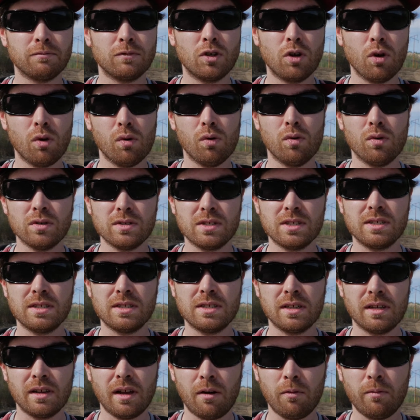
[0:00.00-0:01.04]

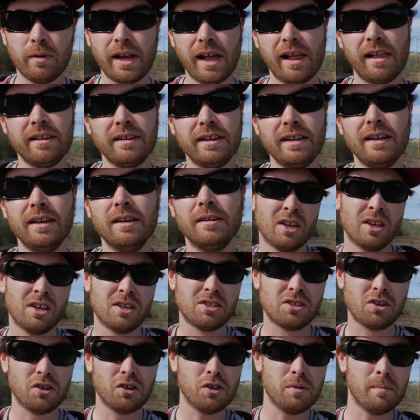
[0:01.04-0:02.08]
goals a reality.
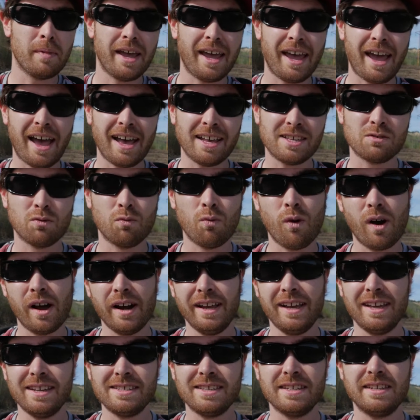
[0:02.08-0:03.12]
So you may ask, what
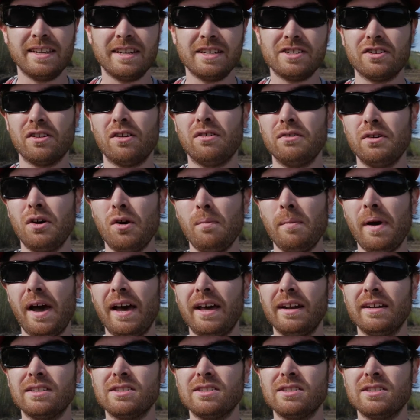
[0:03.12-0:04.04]
is a digital nomad?